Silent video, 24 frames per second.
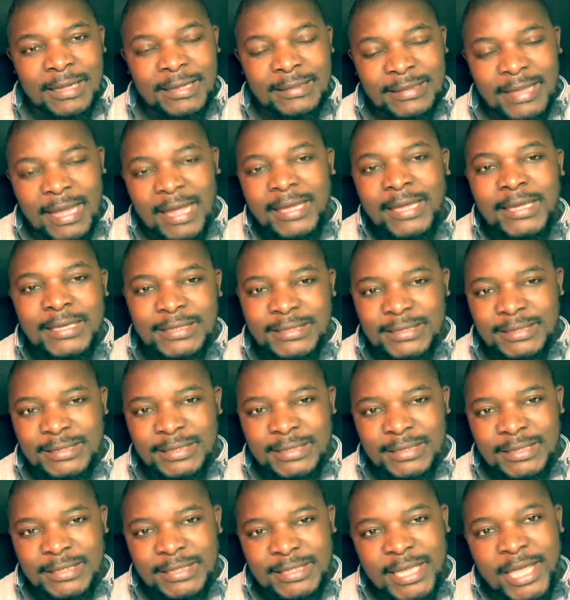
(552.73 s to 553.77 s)
that
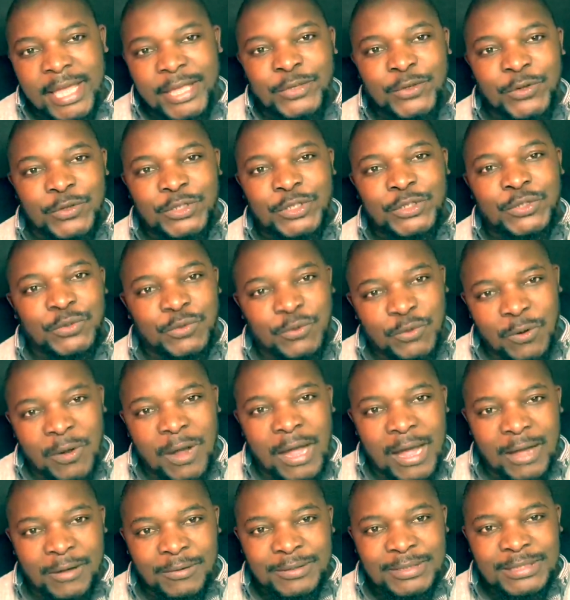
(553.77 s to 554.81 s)
is scheduled to
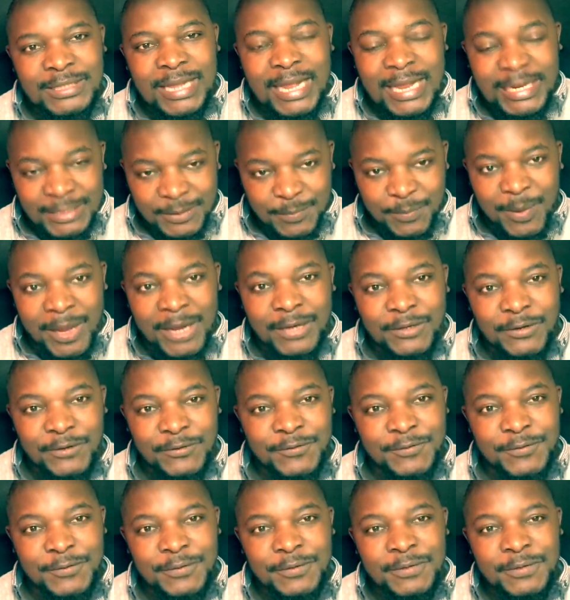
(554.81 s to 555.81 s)
go out as part of